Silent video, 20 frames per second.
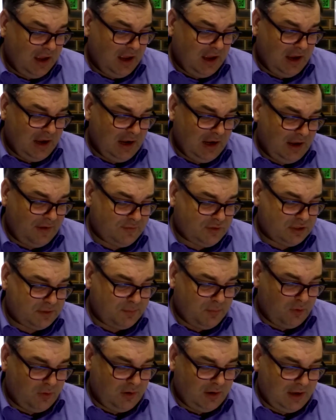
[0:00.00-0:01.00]
I love
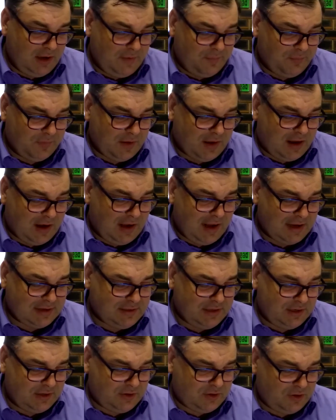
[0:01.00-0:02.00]
smaller,
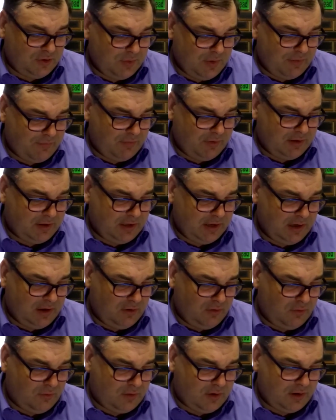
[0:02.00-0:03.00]
classic, do
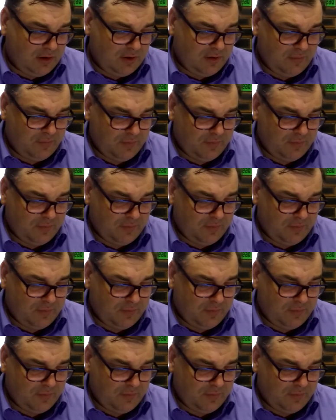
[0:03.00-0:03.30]
everything look.